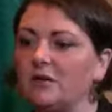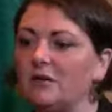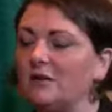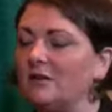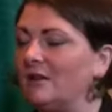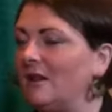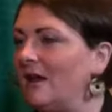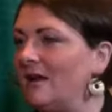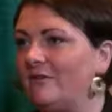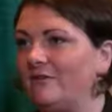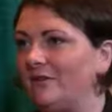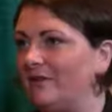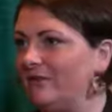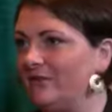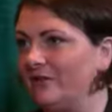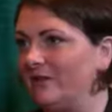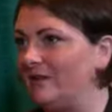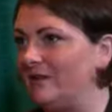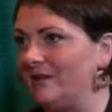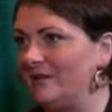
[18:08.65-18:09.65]
are a lot of
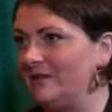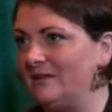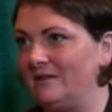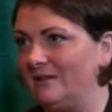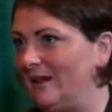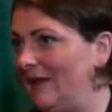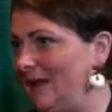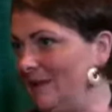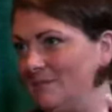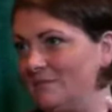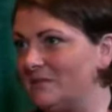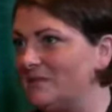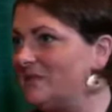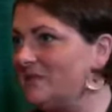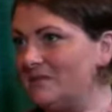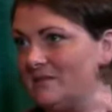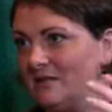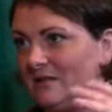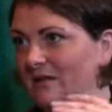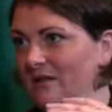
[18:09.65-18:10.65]
different
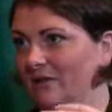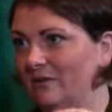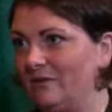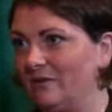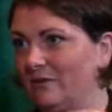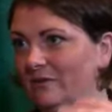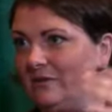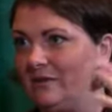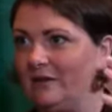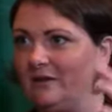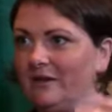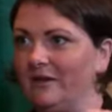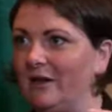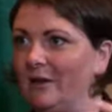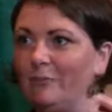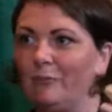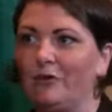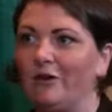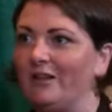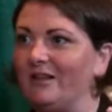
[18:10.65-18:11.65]
names, the
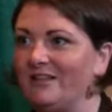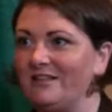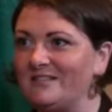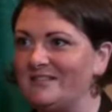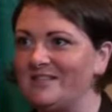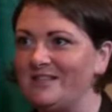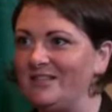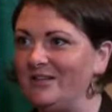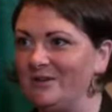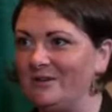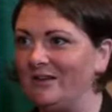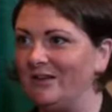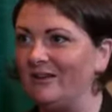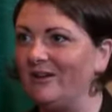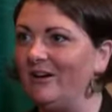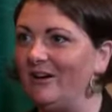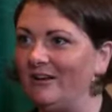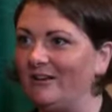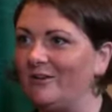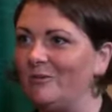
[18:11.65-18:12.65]
umbrellas that you can
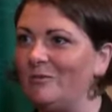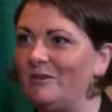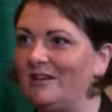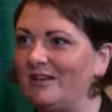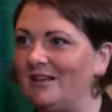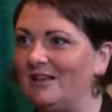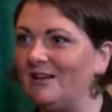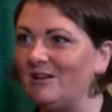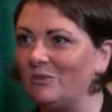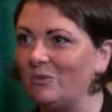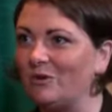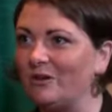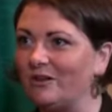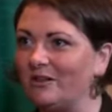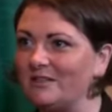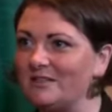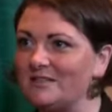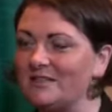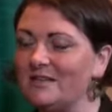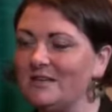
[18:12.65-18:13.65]
call community health
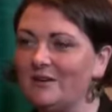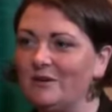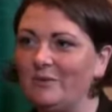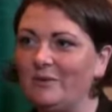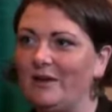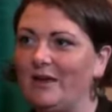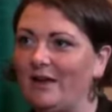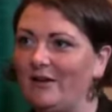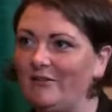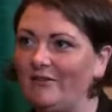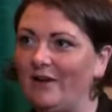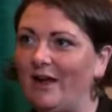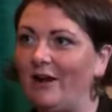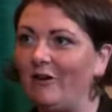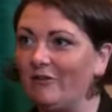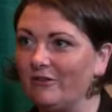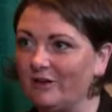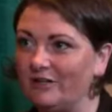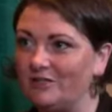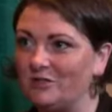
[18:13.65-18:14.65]
workers. We have
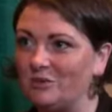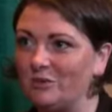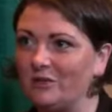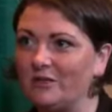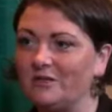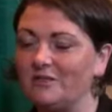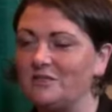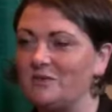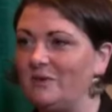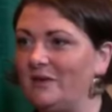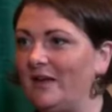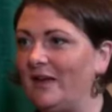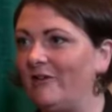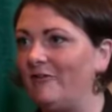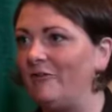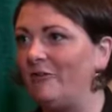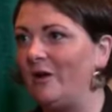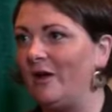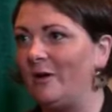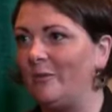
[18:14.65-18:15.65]
outreach workers, we
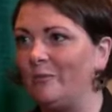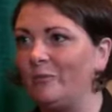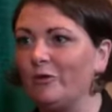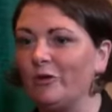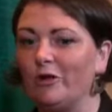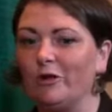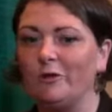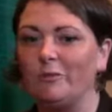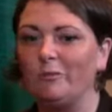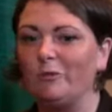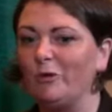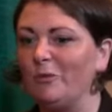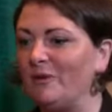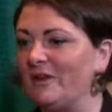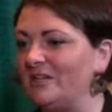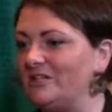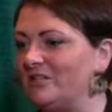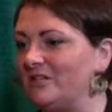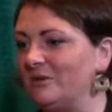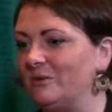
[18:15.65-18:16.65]
have parole and
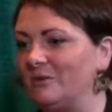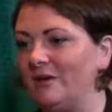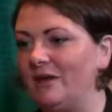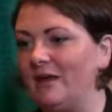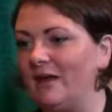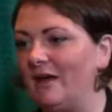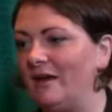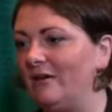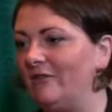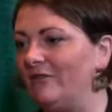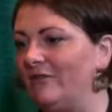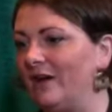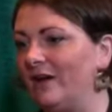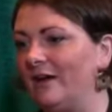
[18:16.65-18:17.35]
probation, we have